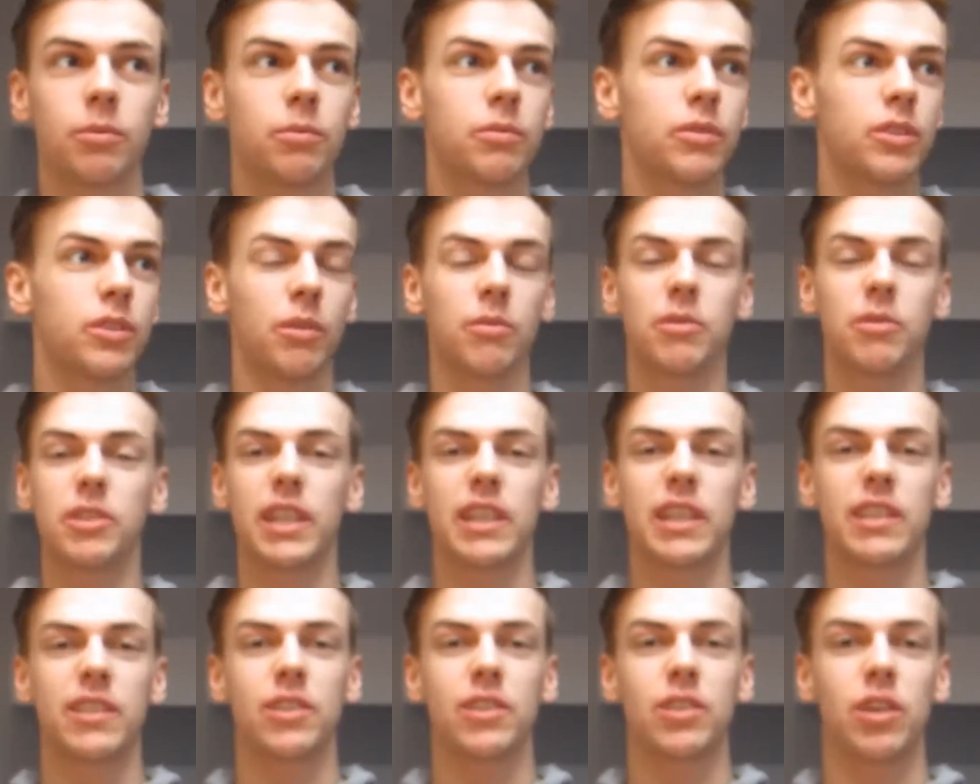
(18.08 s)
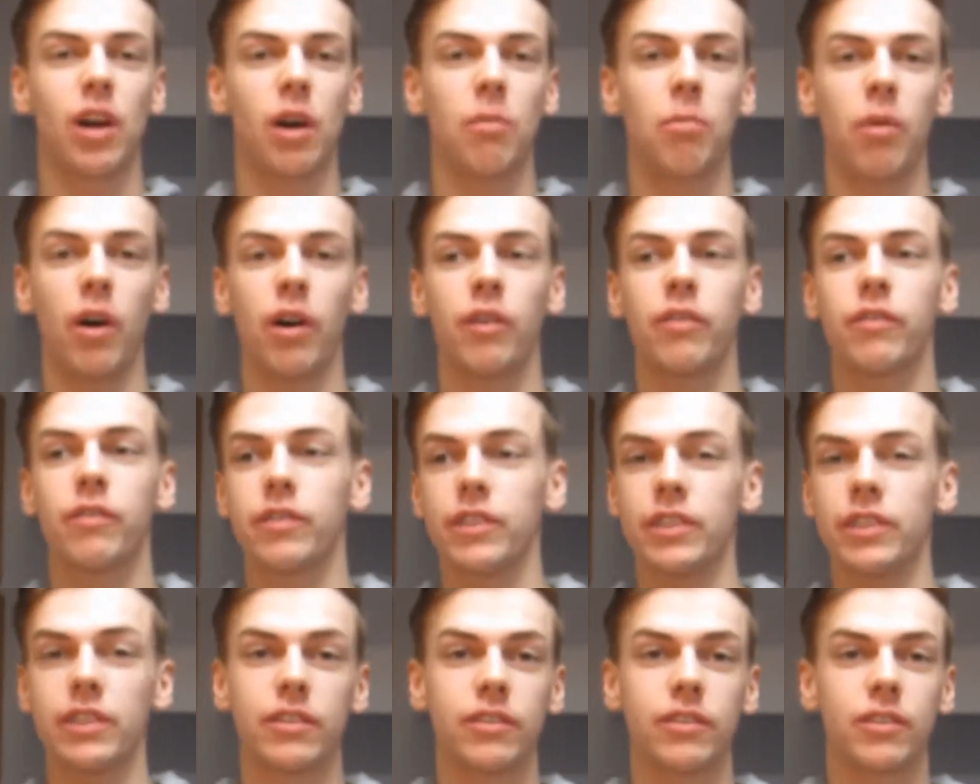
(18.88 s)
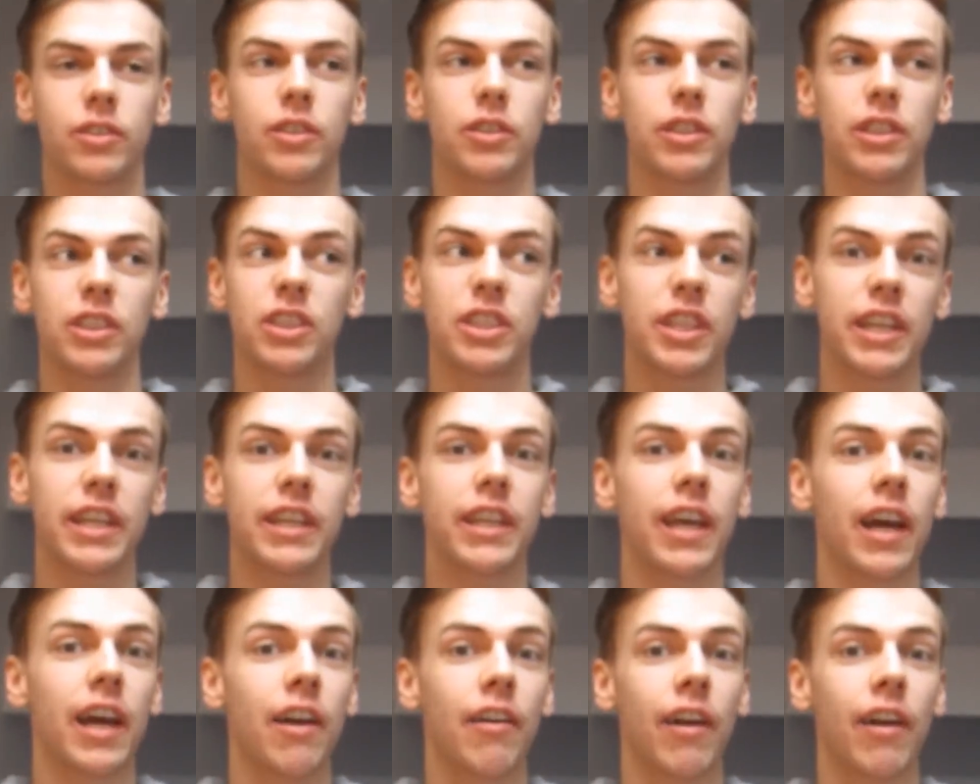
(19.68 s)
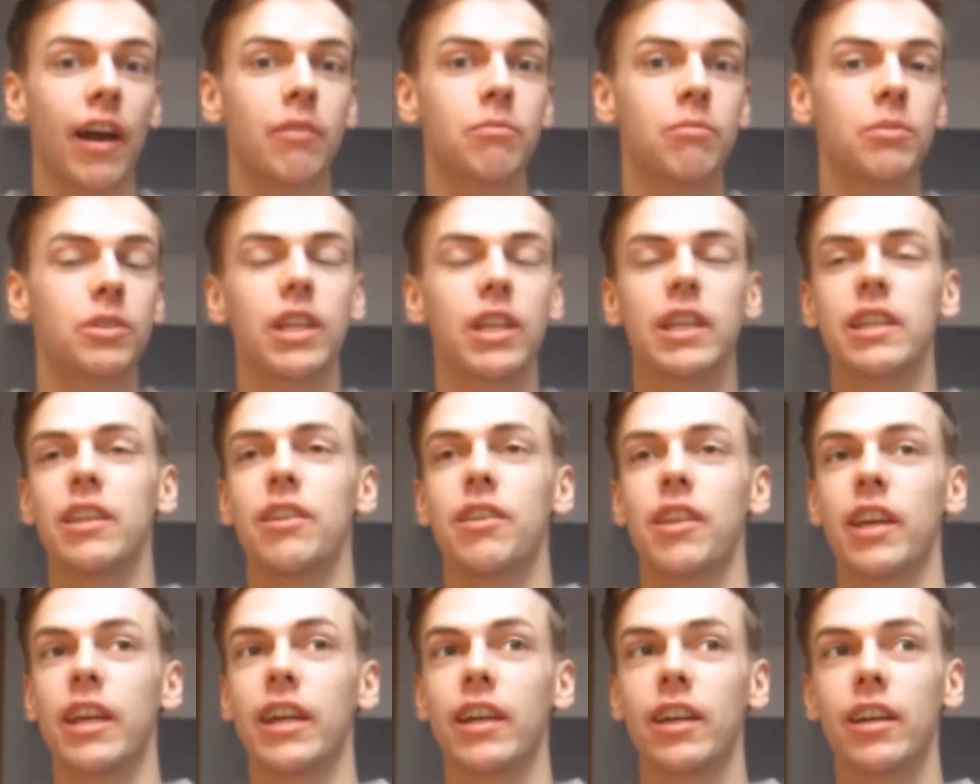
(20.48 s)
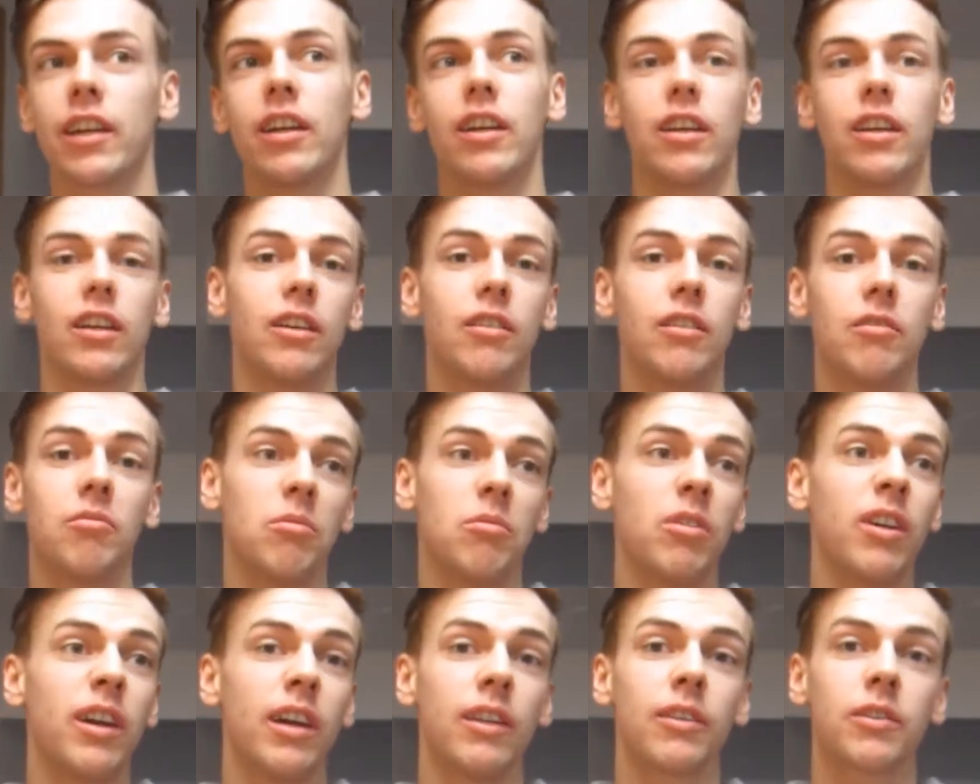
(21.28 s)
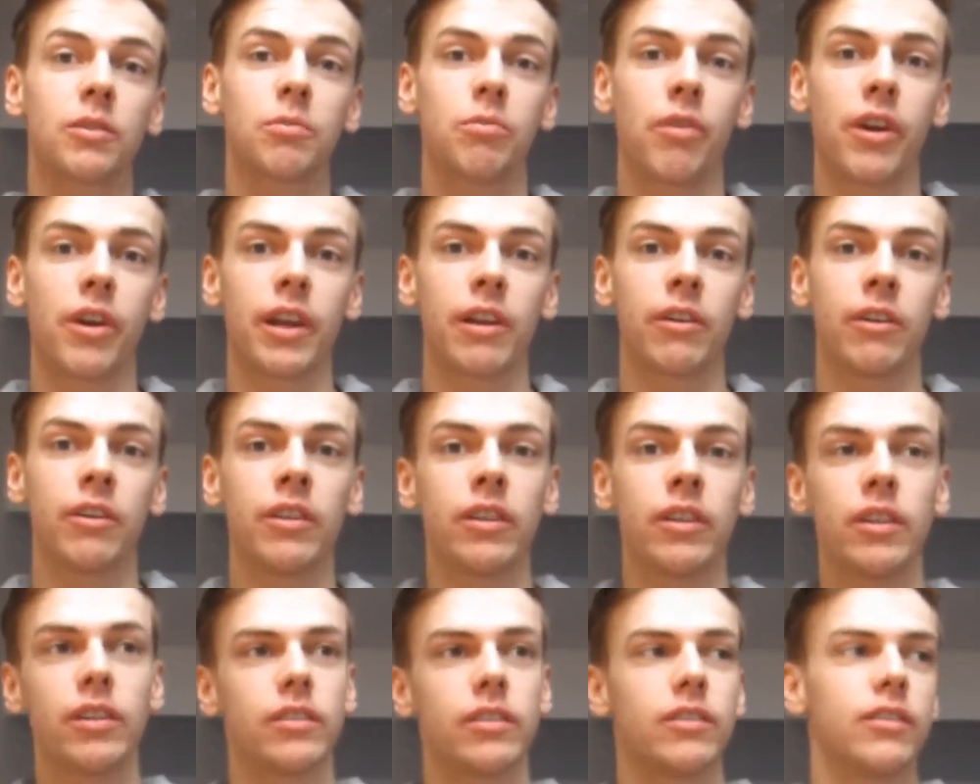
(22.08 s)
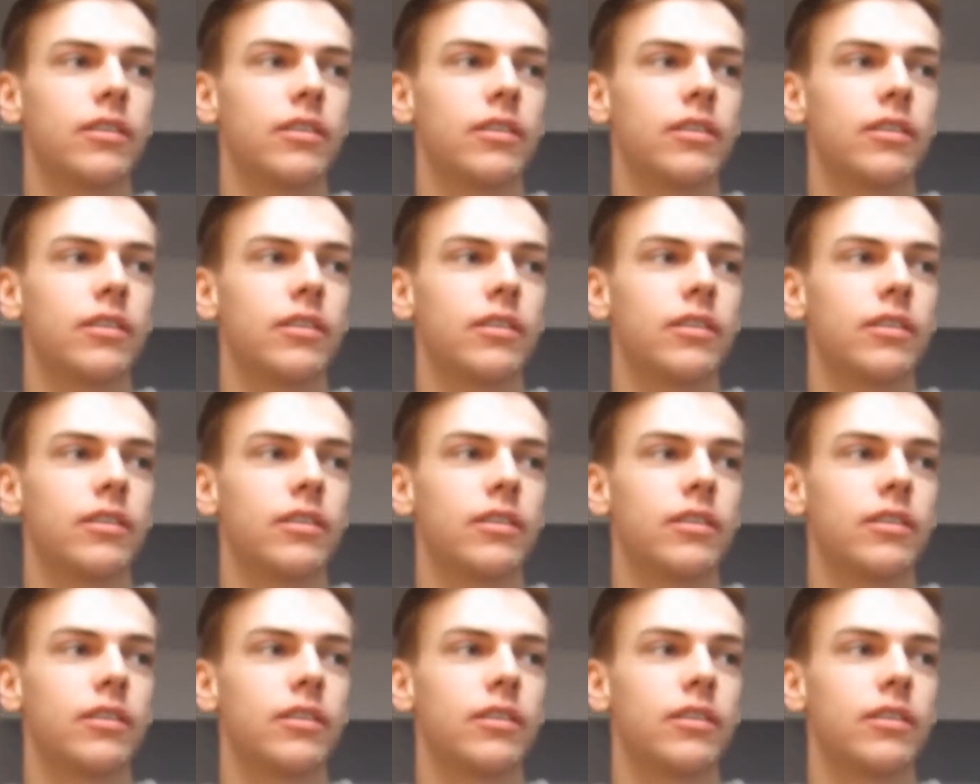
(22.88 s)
Someone takes the top off and you see their abs, then you think, well, it looks pretty good.